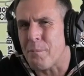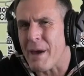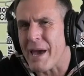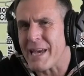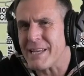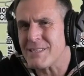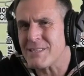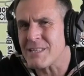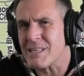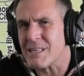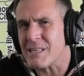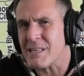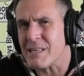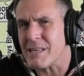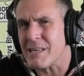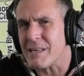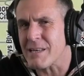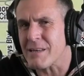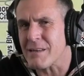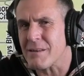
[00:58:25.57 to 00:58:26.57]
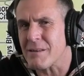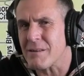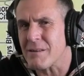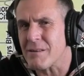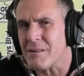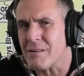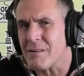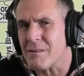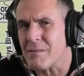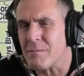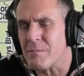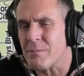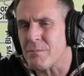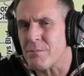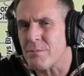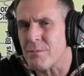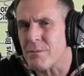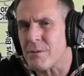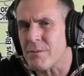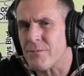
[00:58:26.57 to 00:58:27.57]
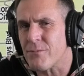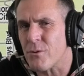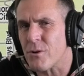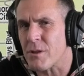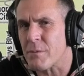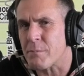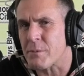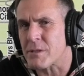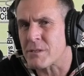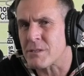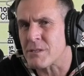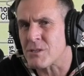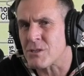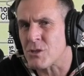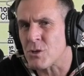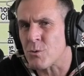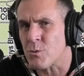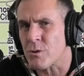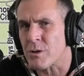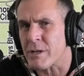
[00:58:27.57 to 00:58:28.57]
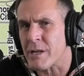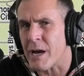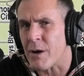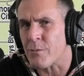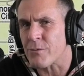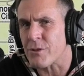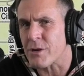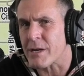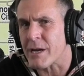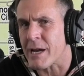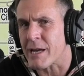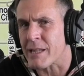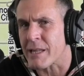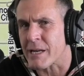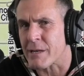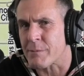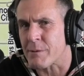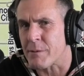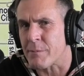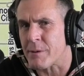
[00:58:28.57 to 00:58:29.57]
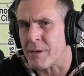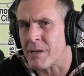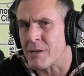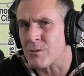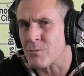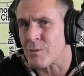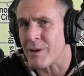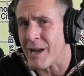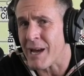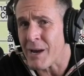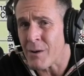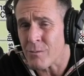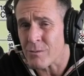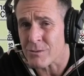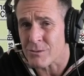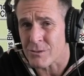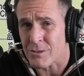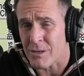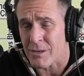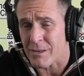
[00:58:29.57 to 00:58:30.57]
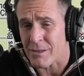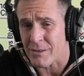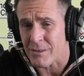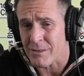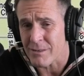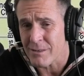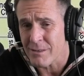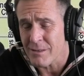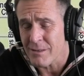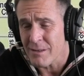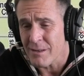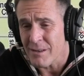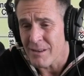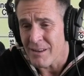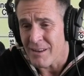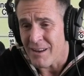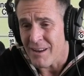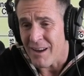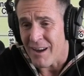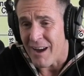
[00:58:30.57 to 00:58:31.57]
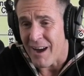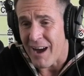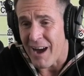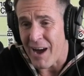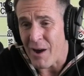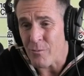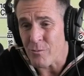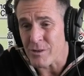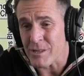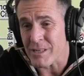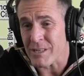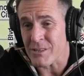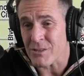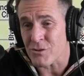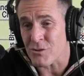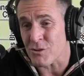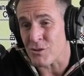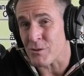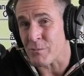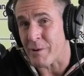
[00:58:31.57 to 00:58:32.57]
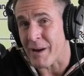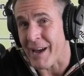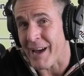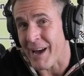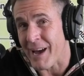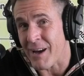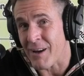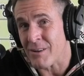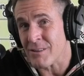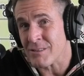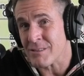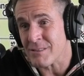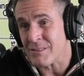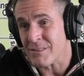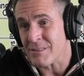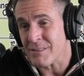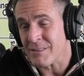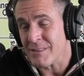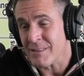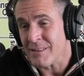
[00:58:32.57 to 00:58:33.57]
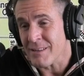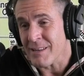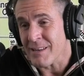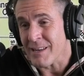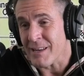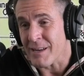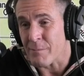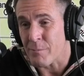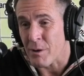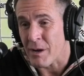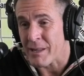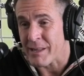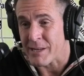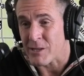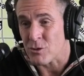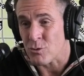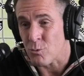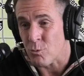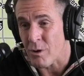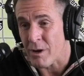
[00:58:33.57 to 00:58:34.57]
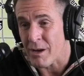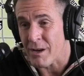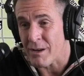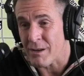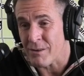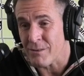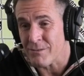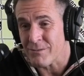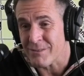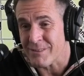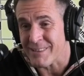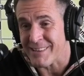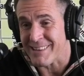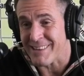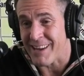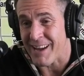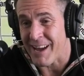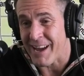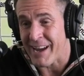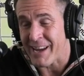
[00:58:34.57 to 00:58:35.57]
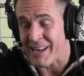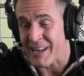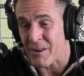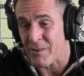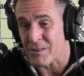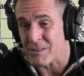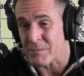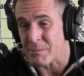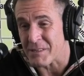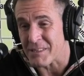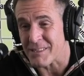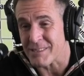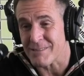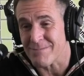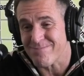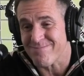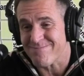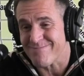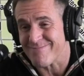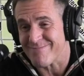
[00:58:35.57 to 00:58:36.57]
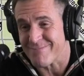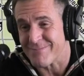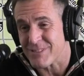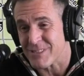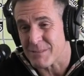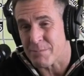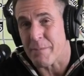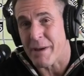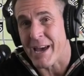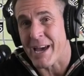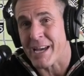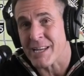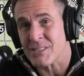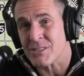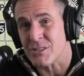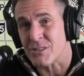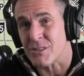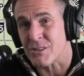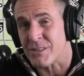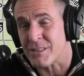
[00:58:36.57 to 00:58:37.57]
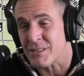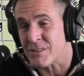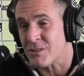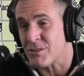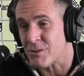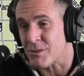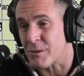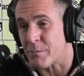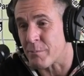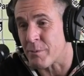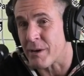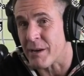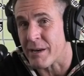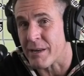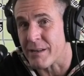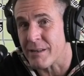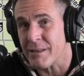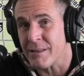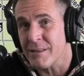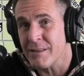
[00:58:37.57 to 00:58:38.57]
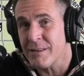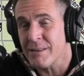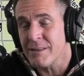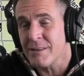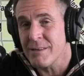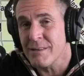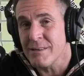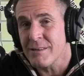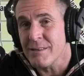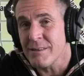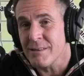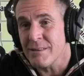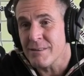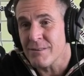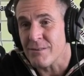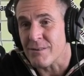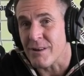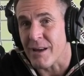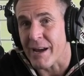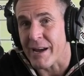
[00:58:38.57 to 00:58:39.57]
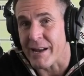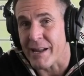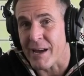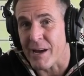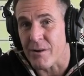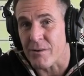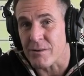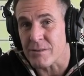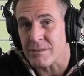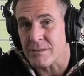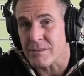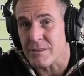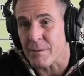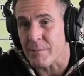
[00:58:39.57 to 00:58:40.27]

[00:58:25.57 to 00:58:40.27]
basically, before the business, you were not with a guy like me, because when I was younger, I would get the girl to my house, and probably like 12 to 9, I would be smashing her into the bed. 9 hours.